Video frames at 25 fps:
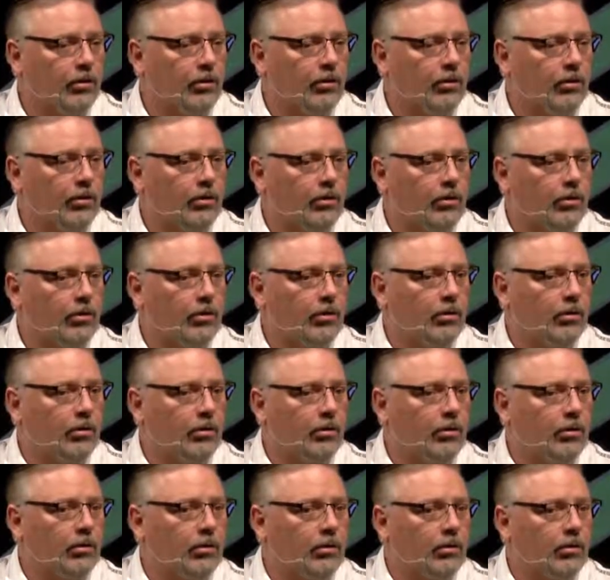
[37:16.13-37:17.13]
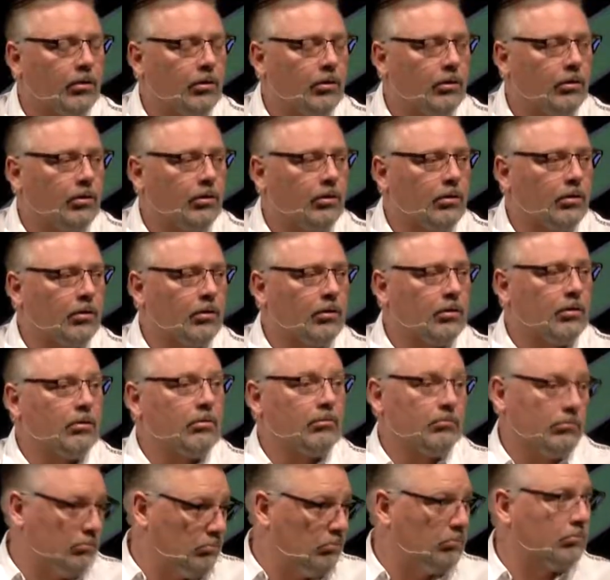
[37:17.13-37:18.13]

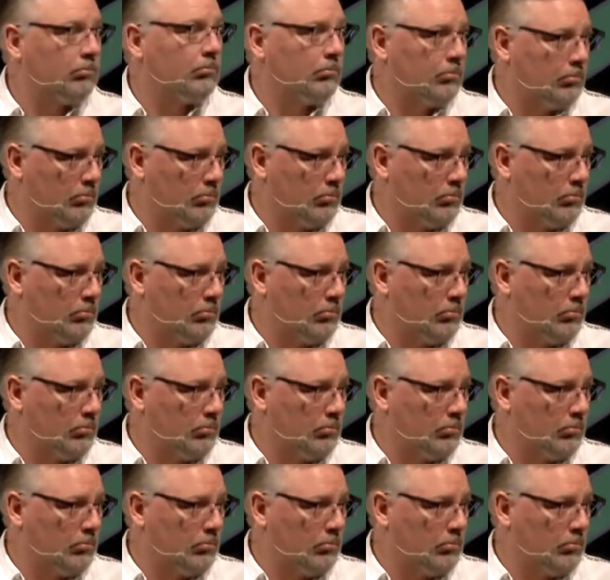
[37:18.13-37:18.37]
(silence)